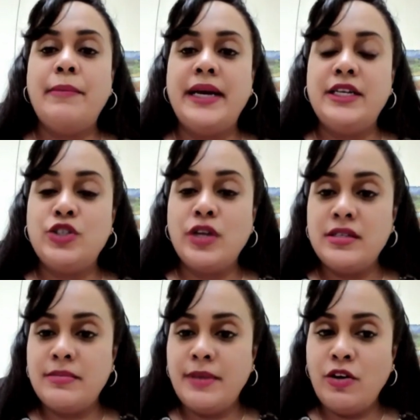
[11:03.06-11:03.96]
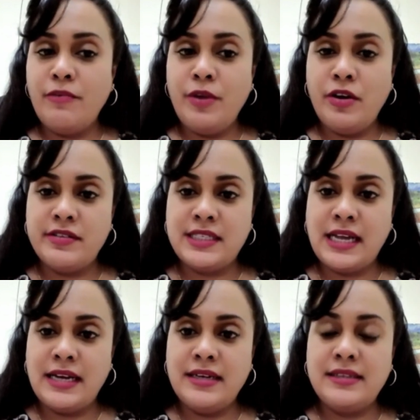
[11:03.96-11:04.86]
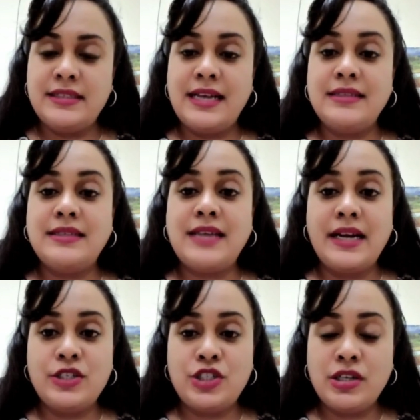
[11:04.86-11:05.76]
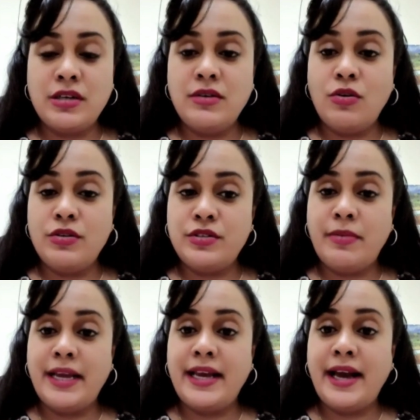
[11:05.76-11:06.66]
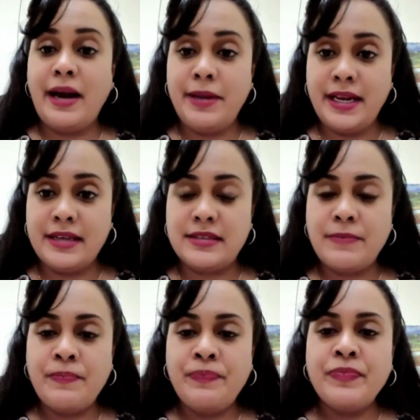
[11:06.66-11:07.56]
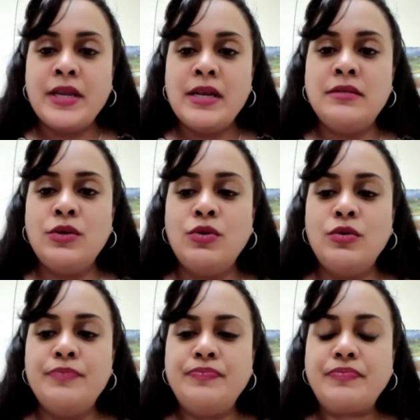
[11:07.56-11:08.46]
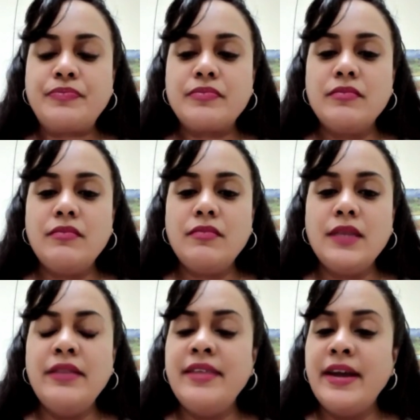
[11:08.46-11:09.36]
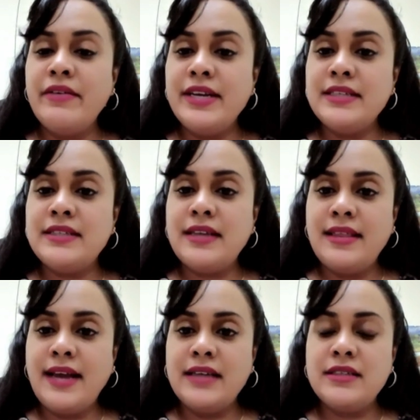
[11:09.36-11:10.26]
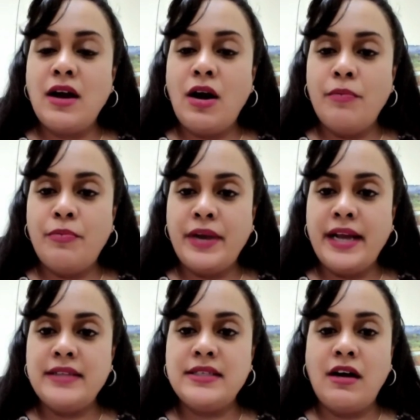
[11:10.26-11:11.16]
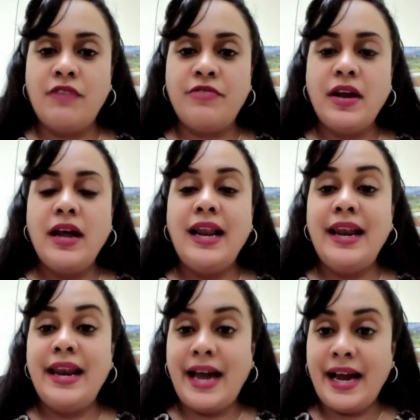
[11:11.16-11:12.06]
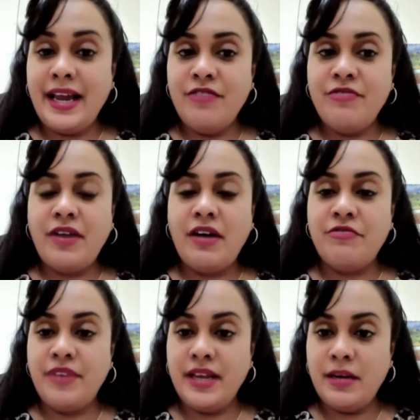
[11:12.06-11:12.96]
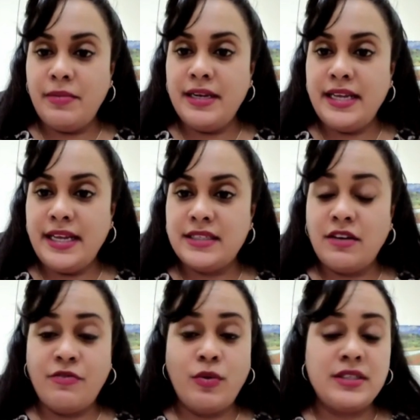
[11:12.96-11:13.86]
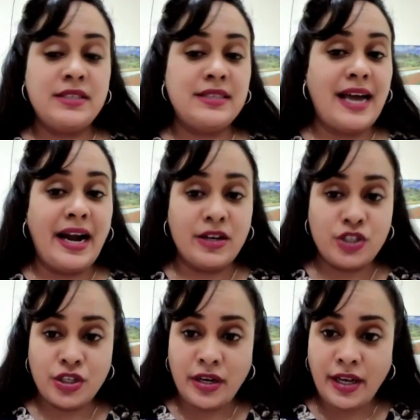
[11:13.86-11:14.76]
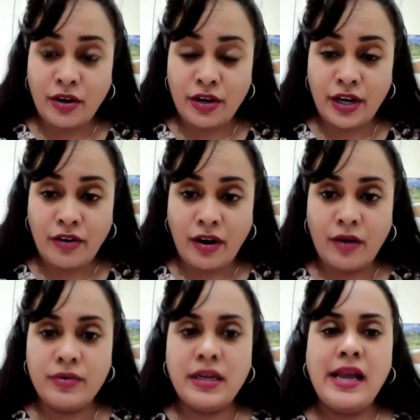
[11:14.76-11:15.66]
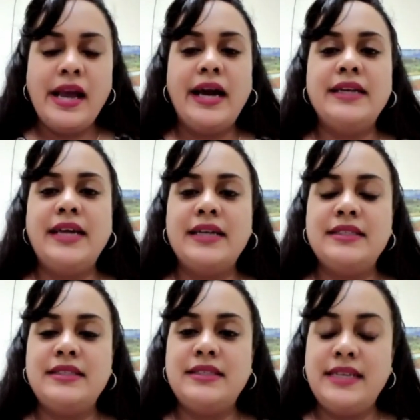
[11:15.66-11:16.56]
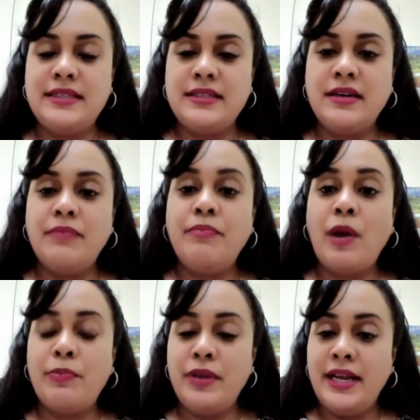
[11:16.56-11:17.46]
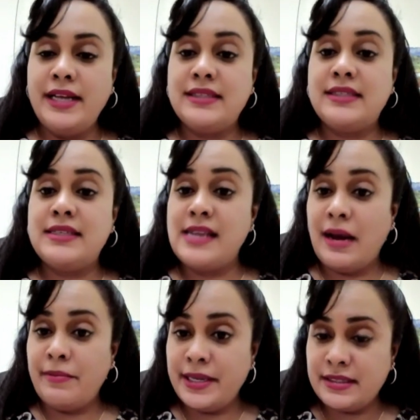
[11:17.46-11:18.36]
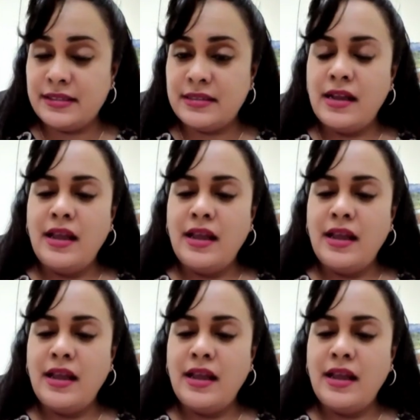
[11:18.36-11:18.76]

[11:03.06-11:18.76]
by the Trinidad and Tobago Bureau of Standards and sanctioned also by Cabinet. So there is that component of live available data of what is actually on the ground, and that data populates NAMIS